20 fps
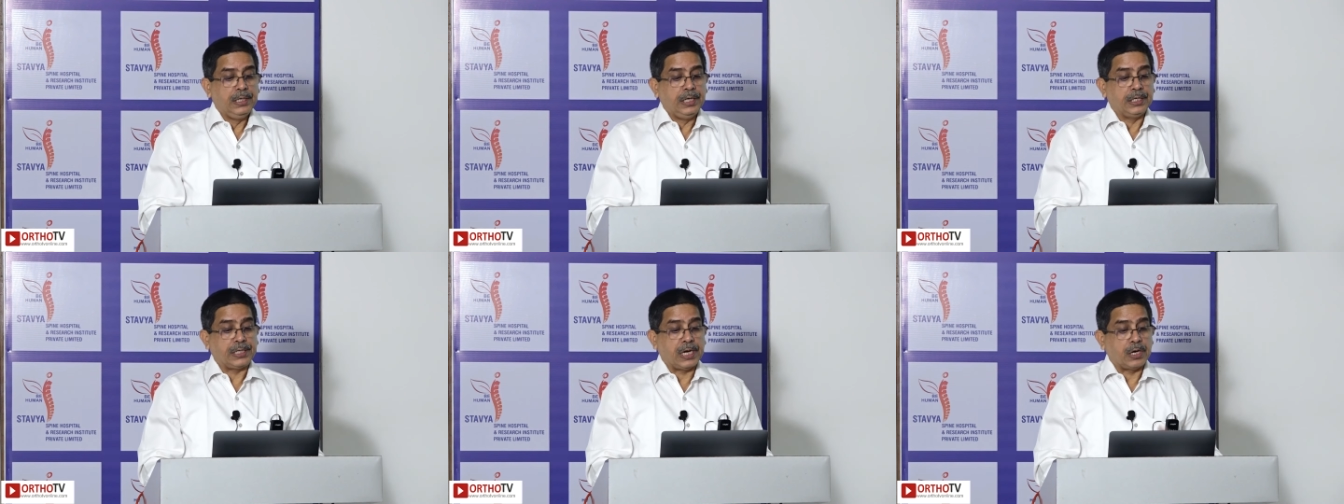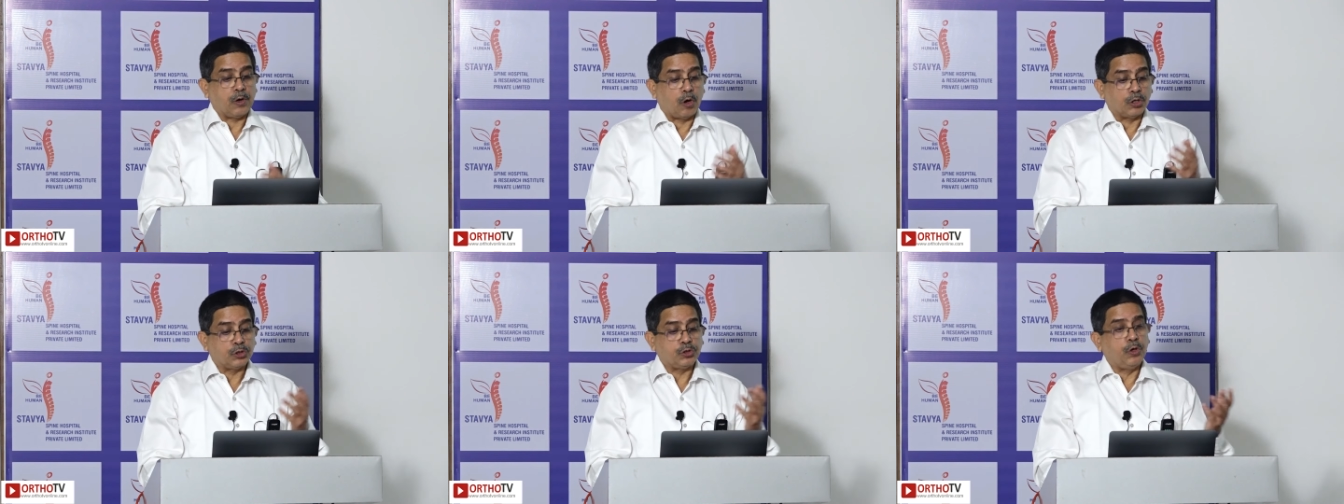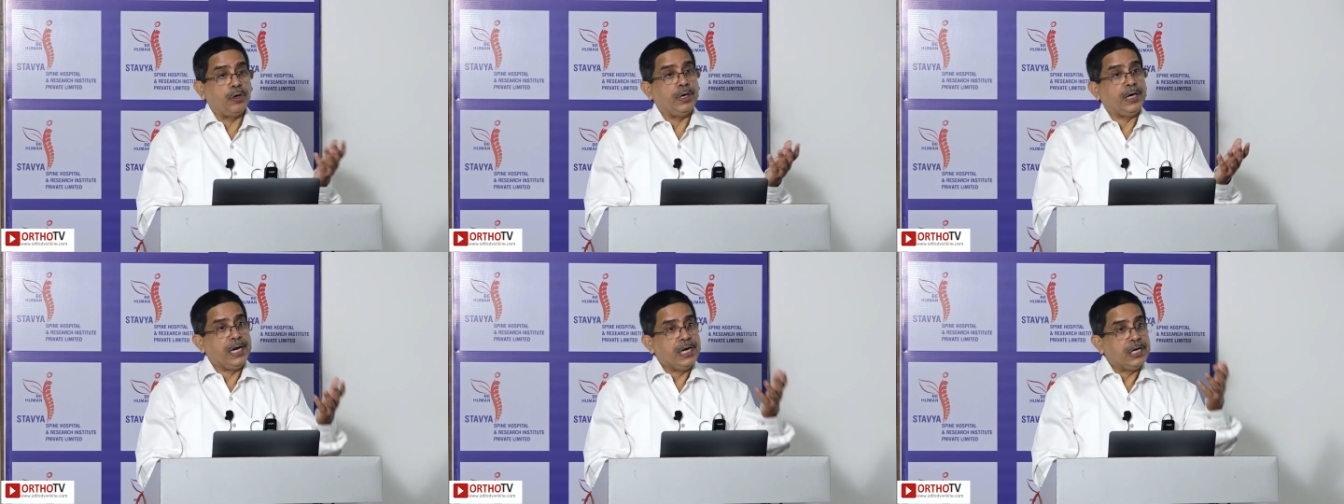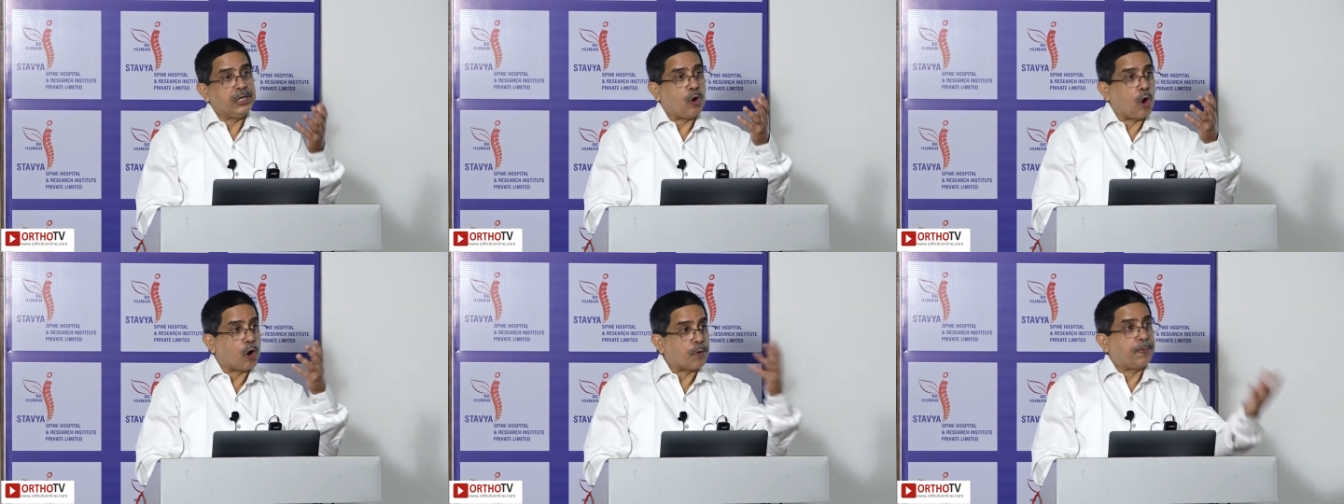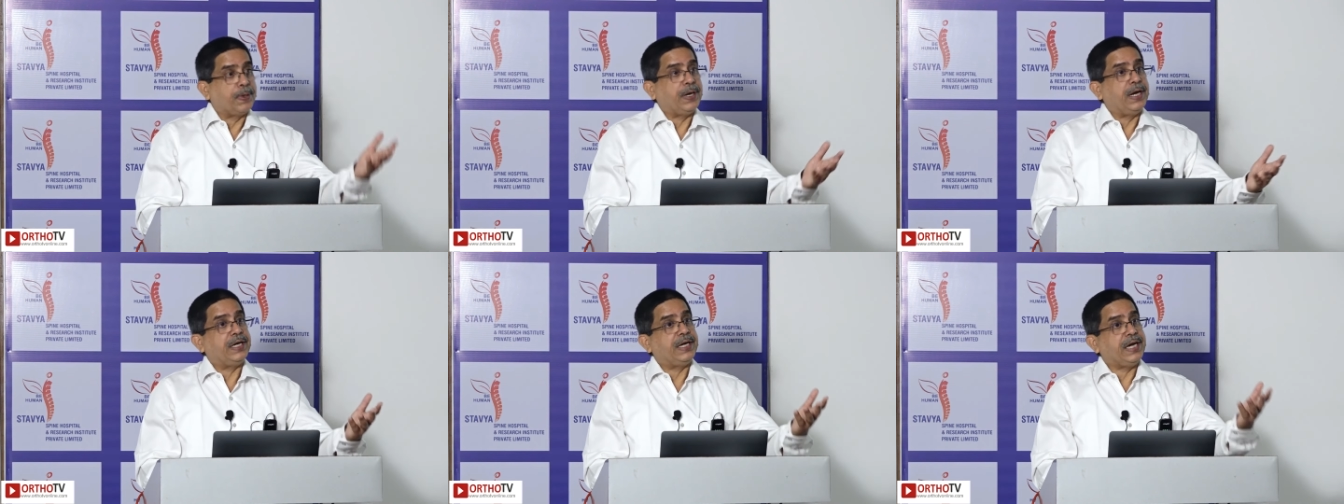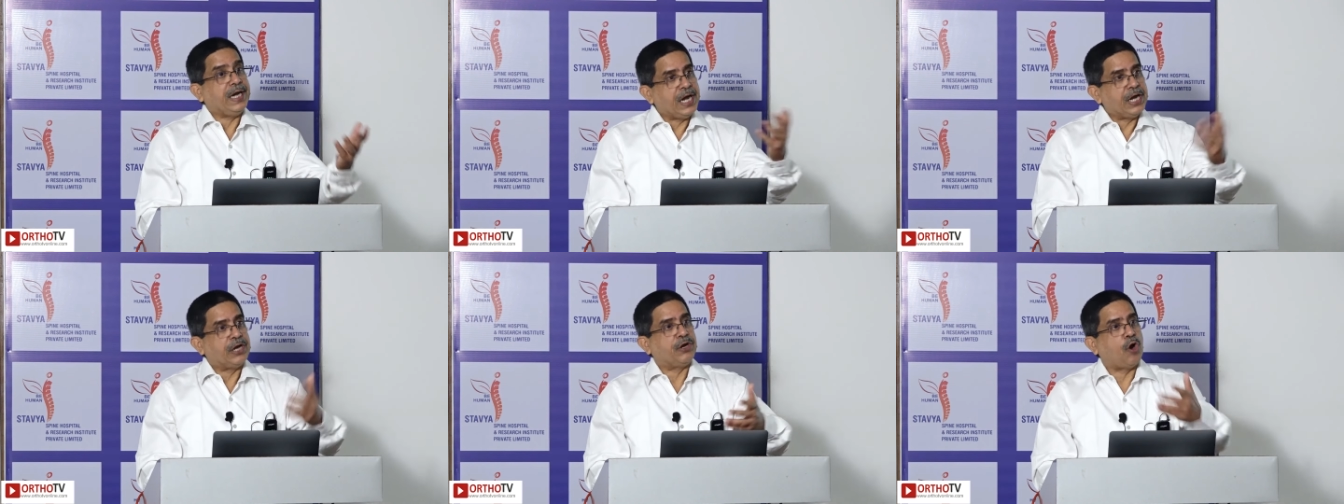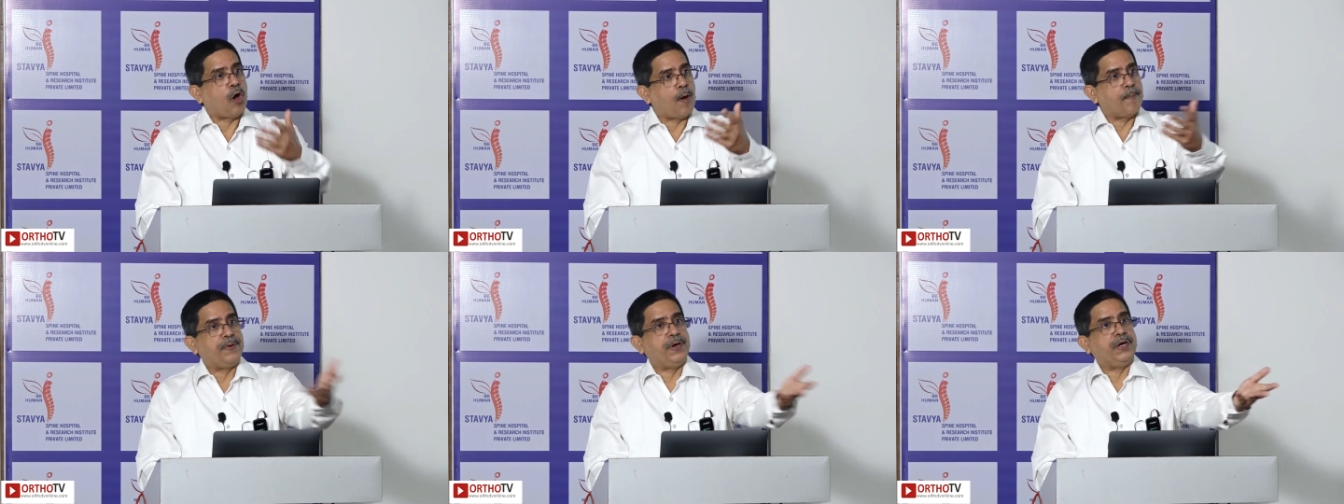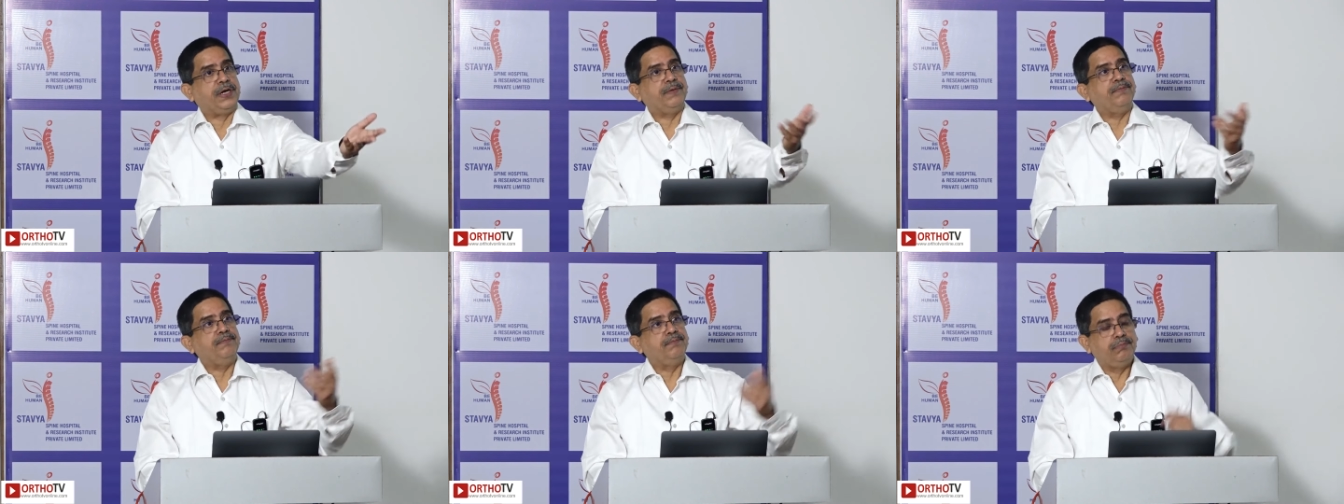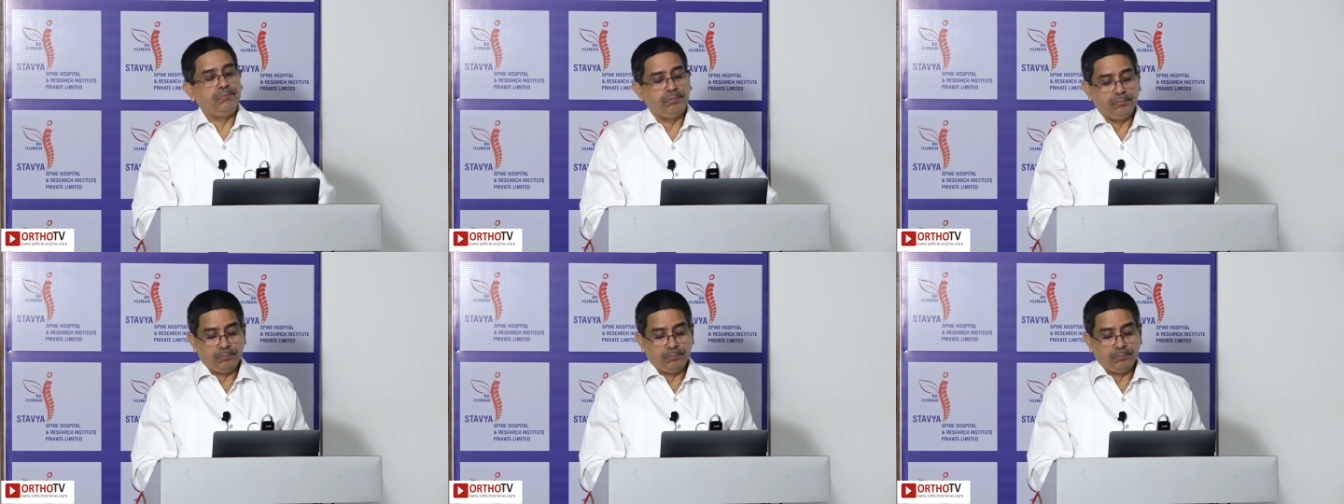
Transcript: It can also incorporate intraoperative,